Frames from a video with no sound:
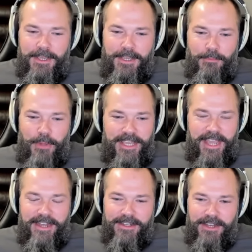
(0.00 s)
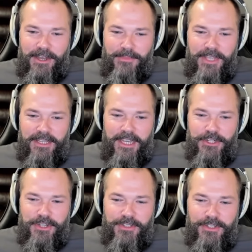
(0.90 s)
The
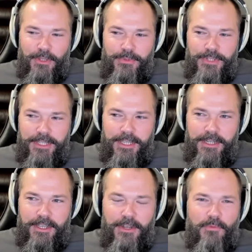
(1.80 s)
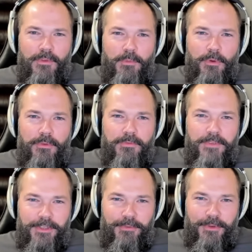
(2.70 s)
election is closing in November
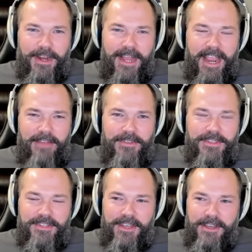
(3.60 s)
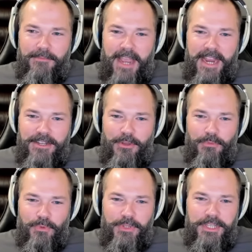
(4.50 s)
5th, right? I haven't, I
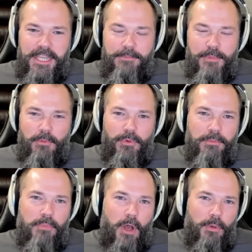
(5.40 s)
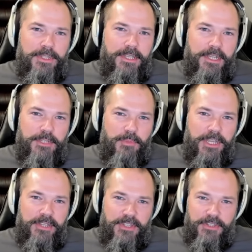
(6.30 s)
don't really keep up with politics
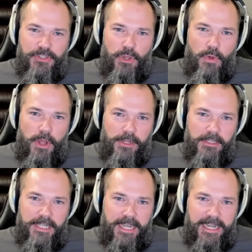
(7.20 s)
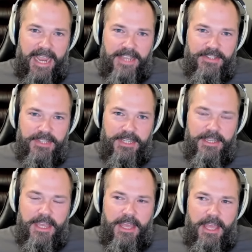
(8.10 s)
because it's so ugly and nasty,
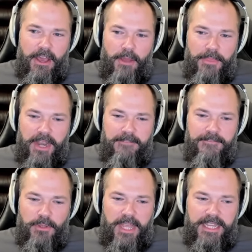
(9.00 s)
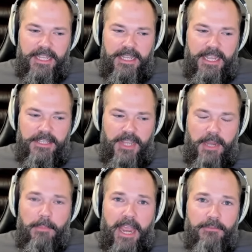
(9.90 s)
that I feel like it's
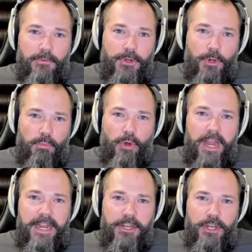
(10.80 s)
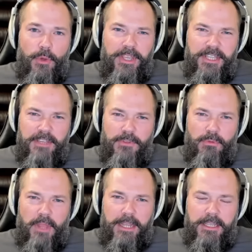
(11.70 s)
like bad for your brain, you know. It can give you
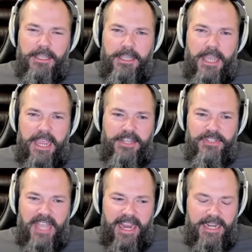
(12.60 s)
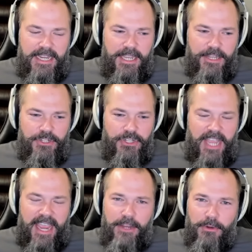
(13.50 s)
like anxiety and just
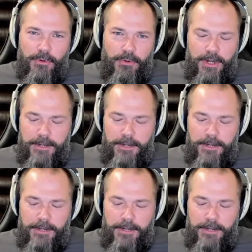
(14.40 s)
anger.